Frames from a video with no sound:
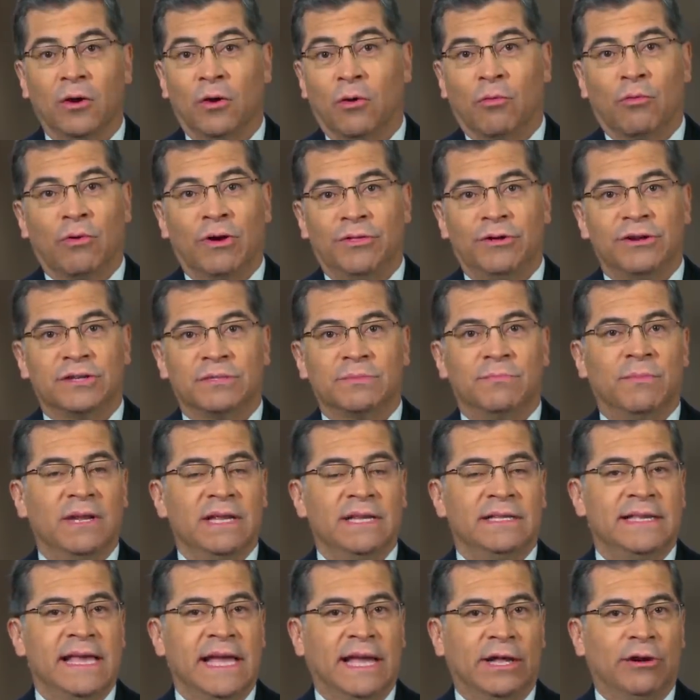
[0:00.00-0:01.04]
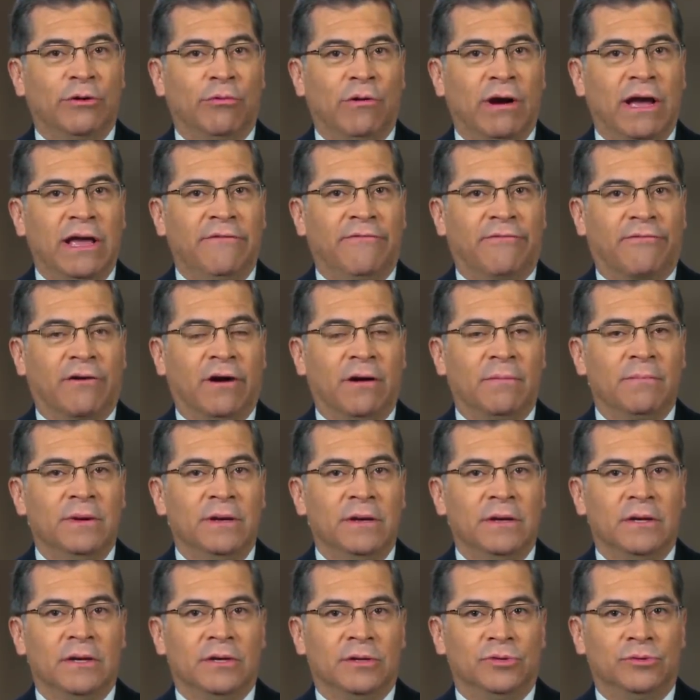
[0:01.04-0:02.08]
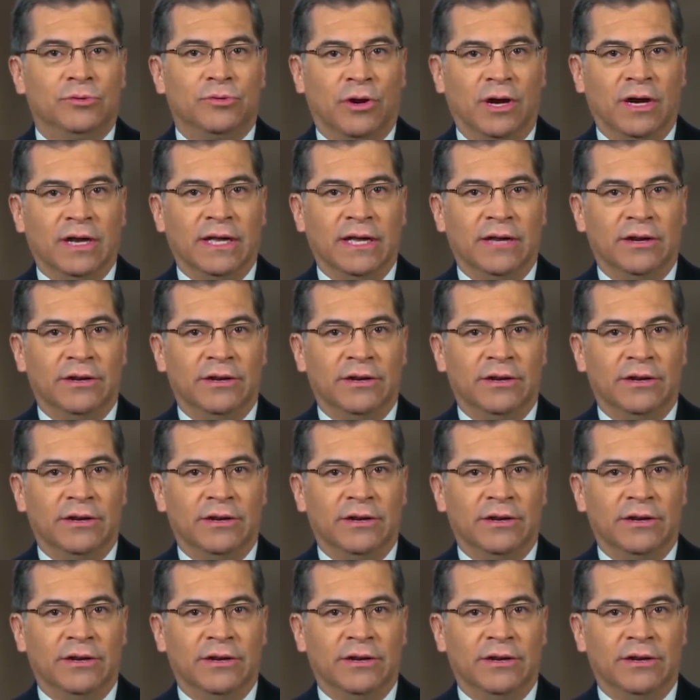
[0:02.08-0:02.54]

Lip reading: or whether it's money taken away from drug